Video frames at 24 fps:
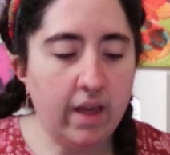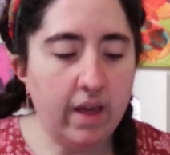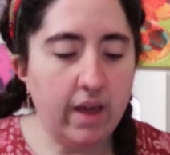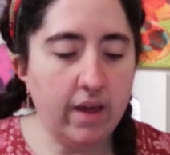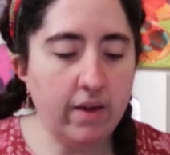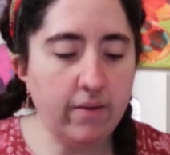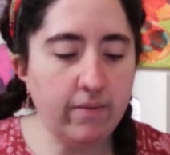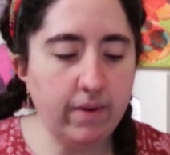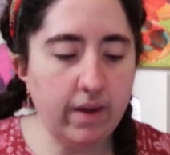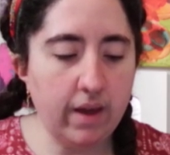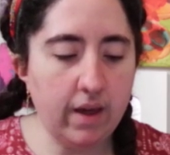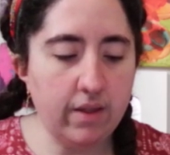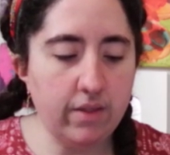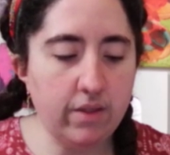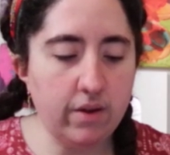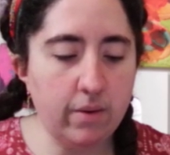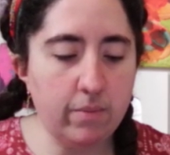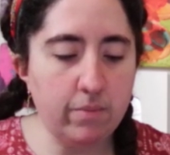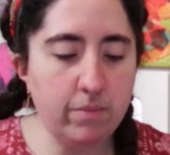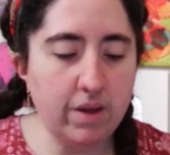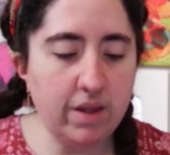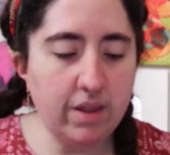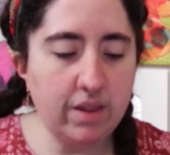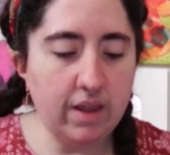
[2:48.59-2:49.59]
and via
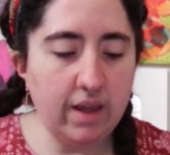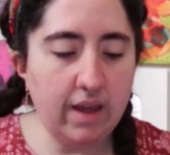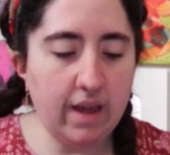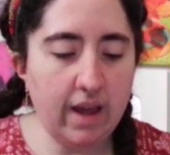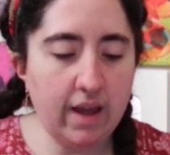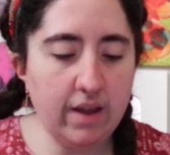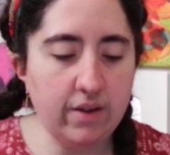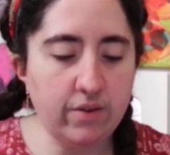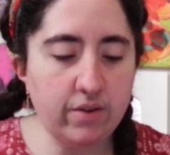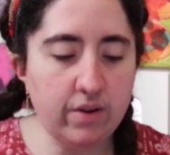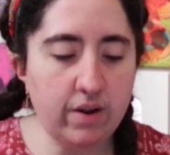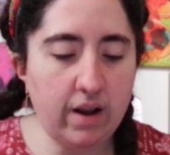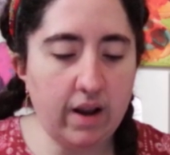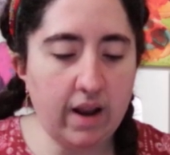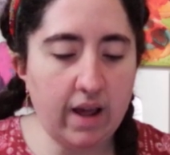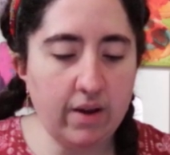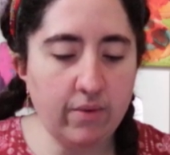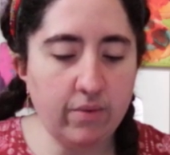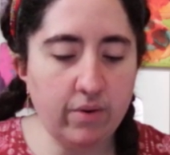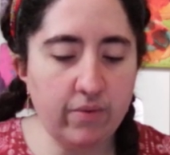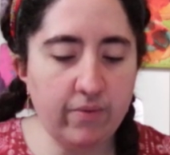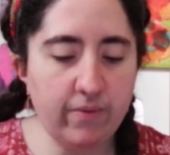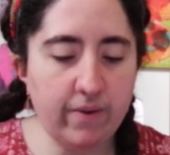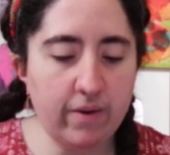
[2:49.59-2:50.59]
their mediation,
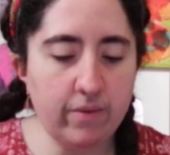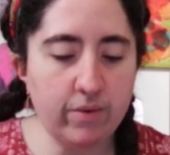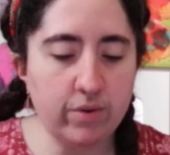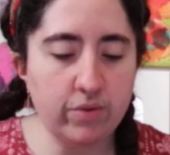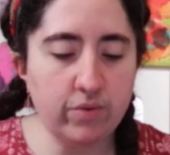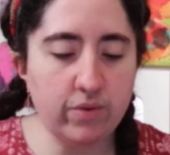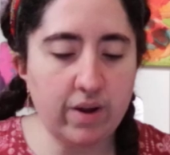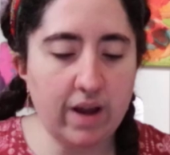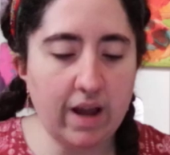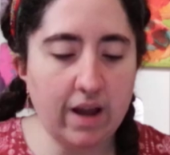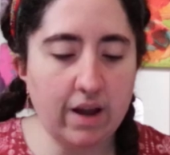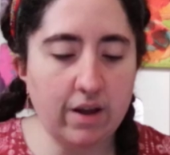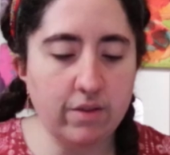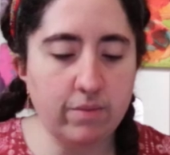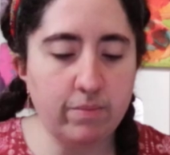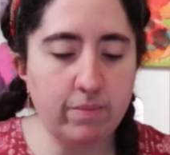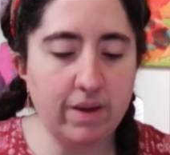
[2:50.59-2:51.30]
life with feral dragons